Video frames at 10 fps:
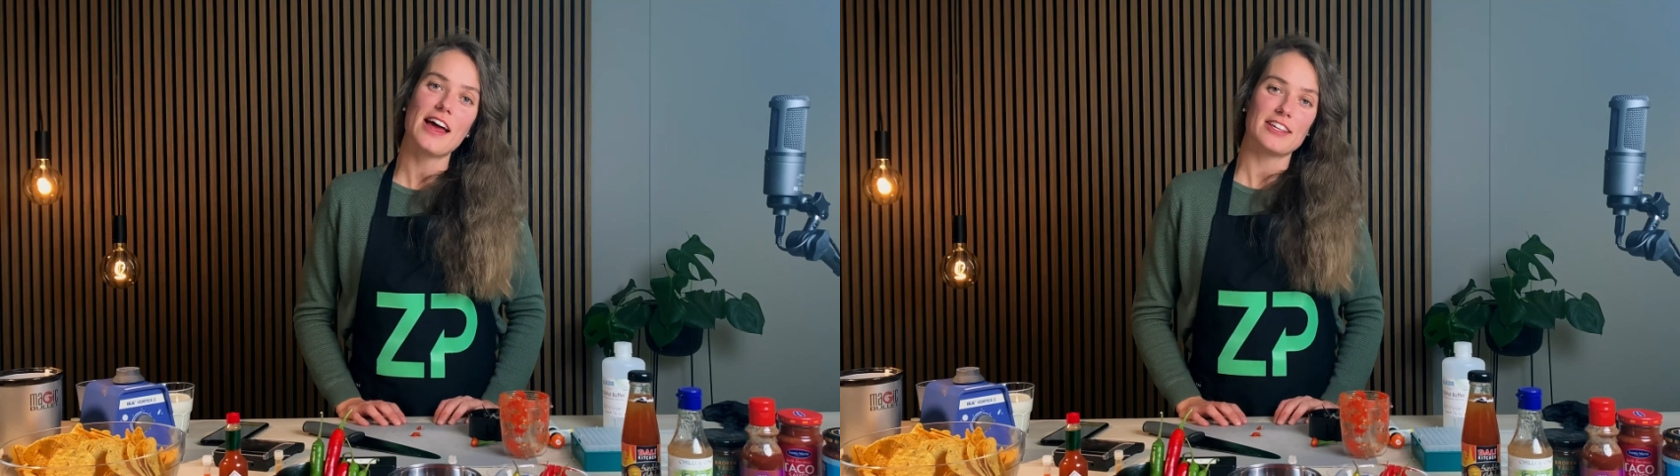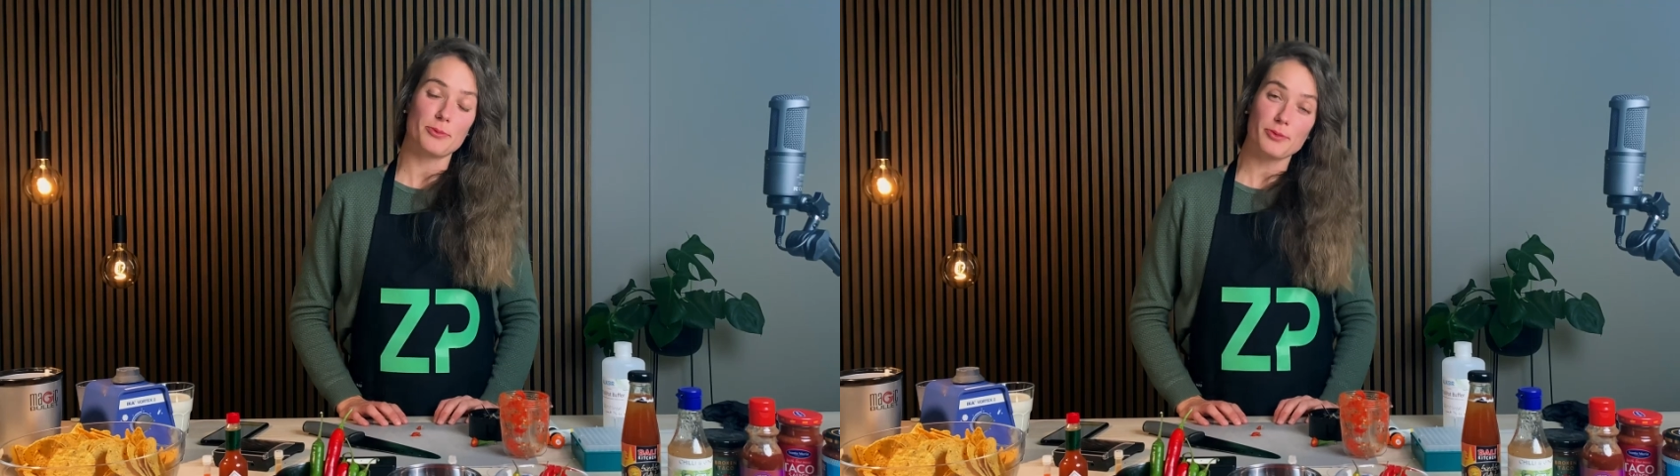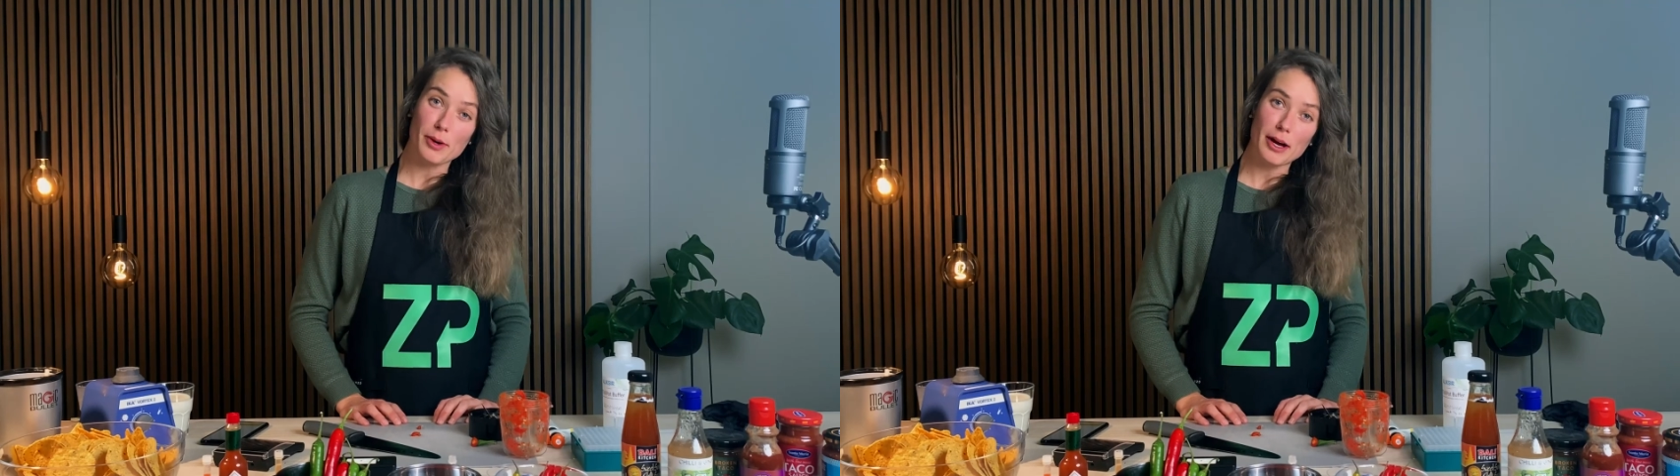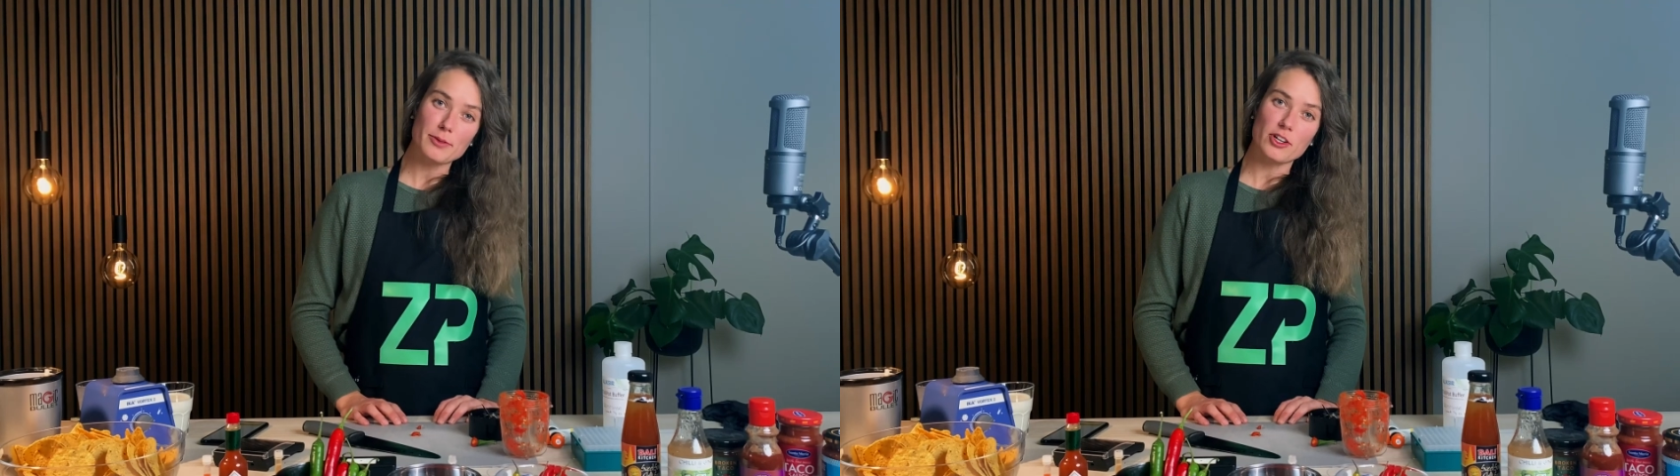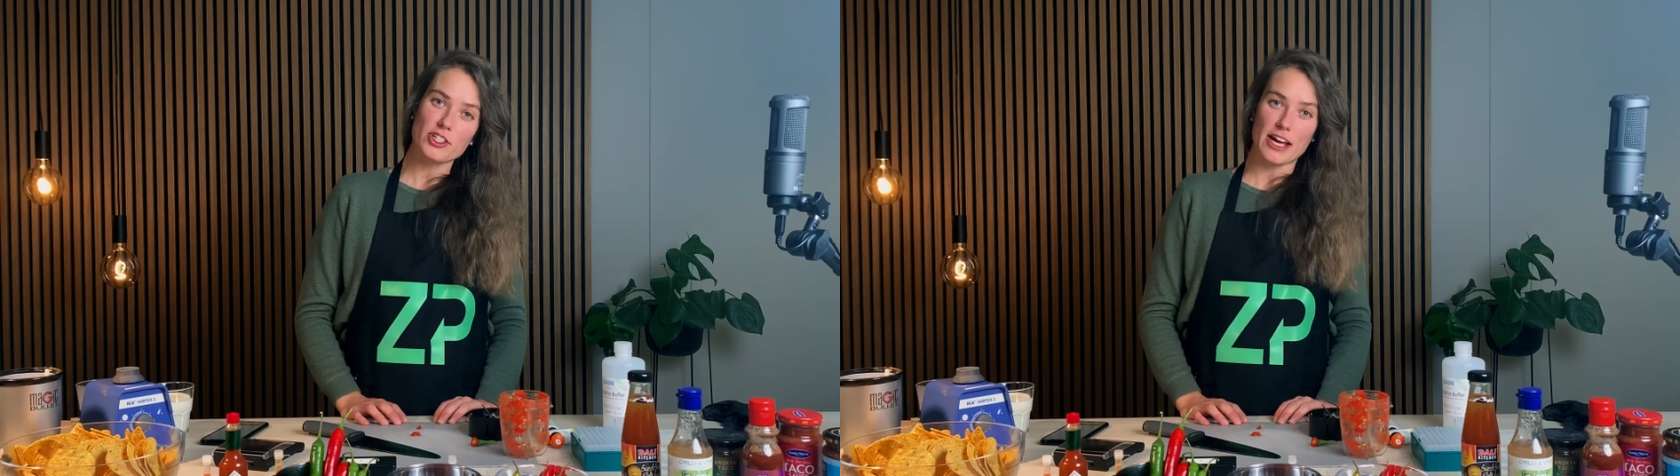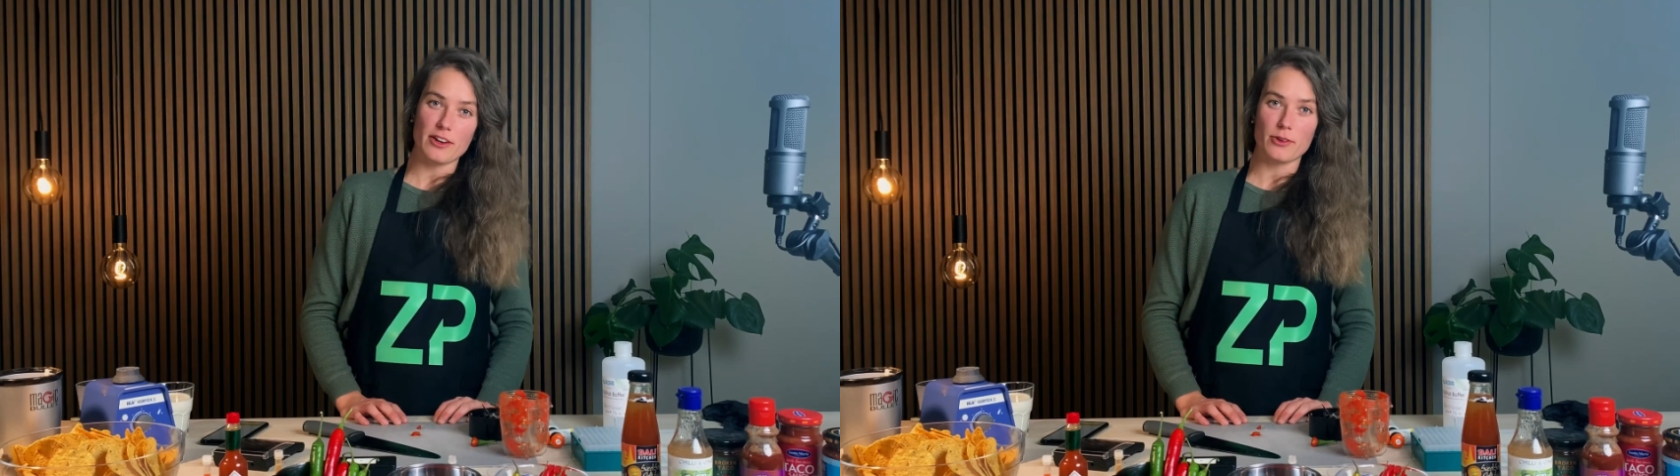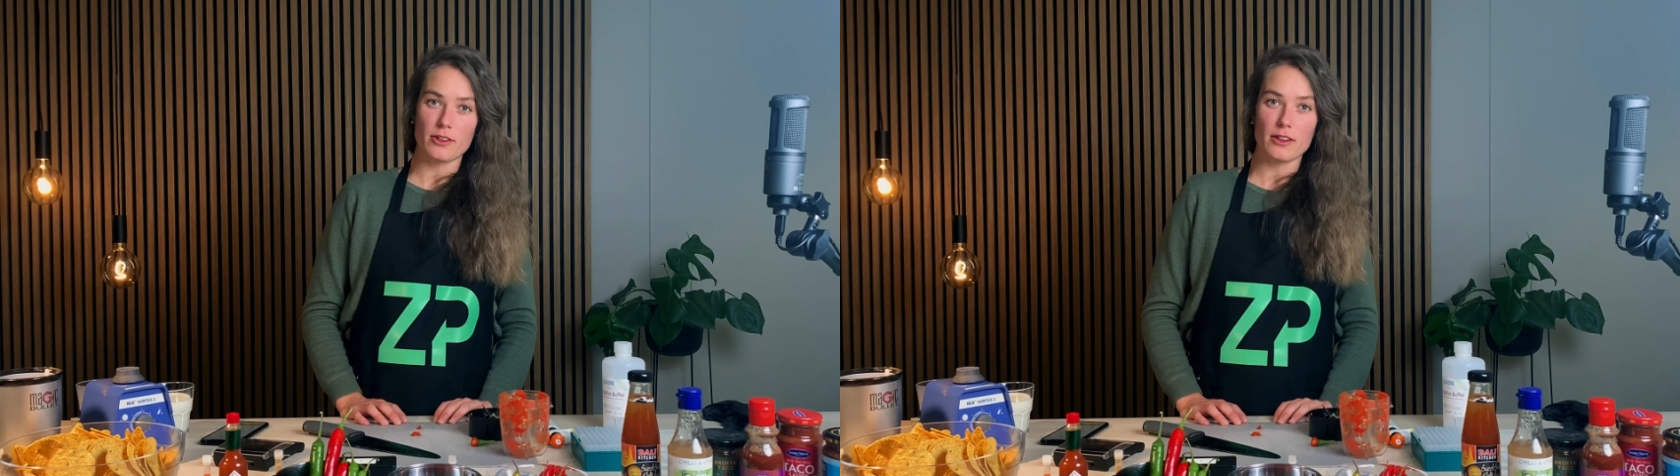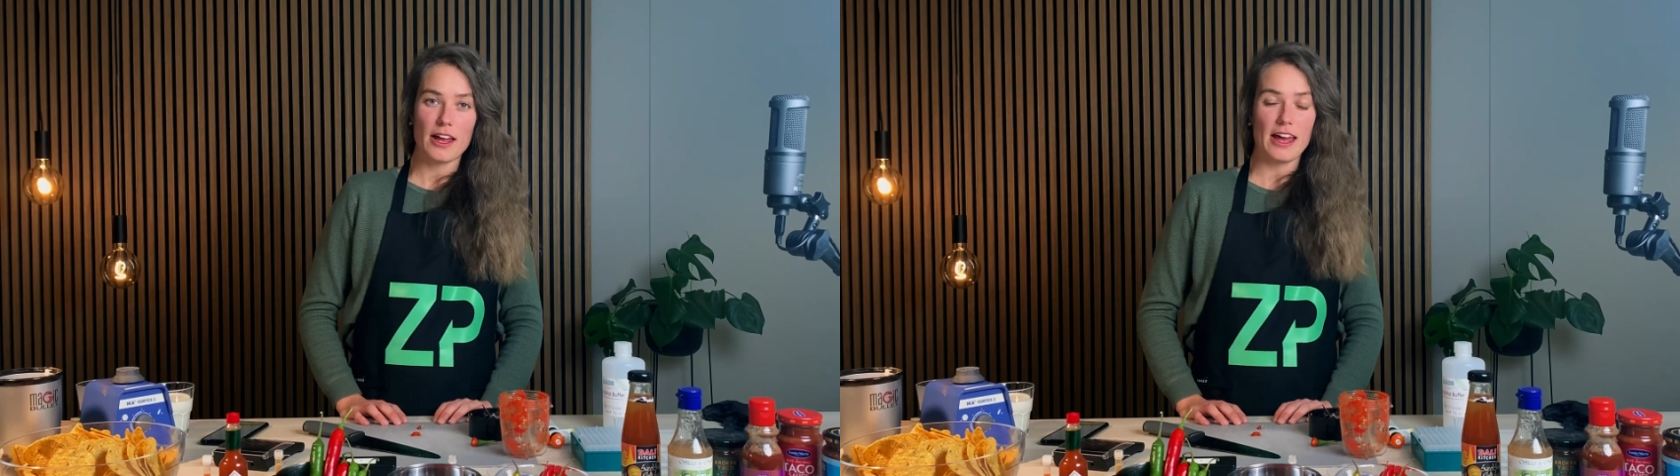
subscribe to our channel